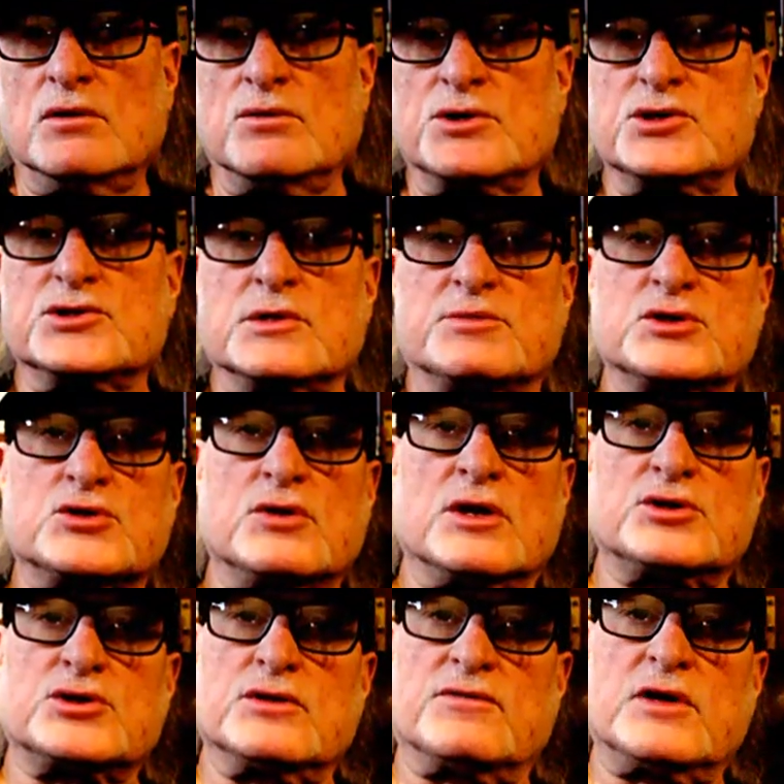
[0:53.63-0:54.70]
which is
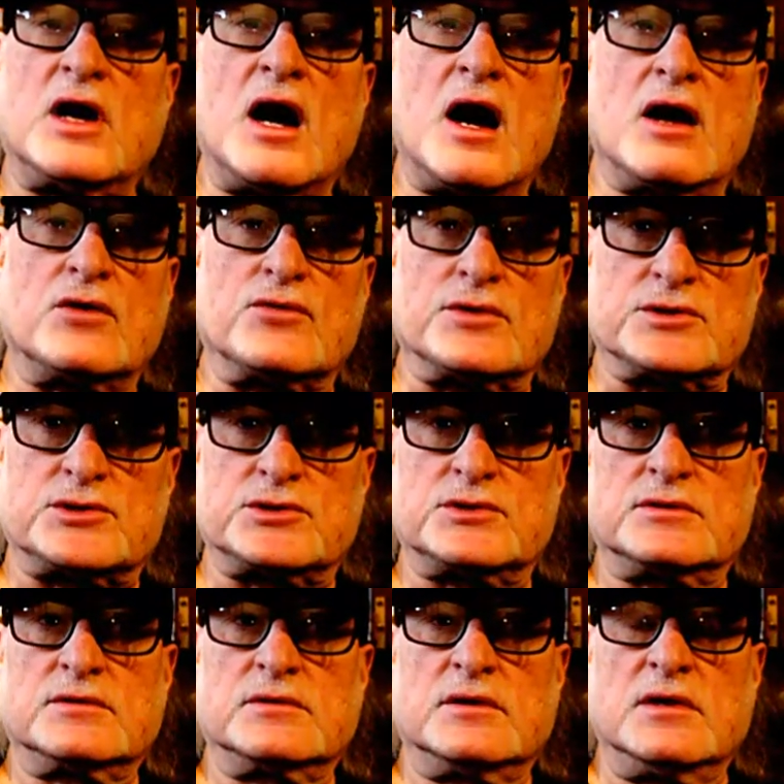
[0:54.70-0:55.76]
obstruction of Congress.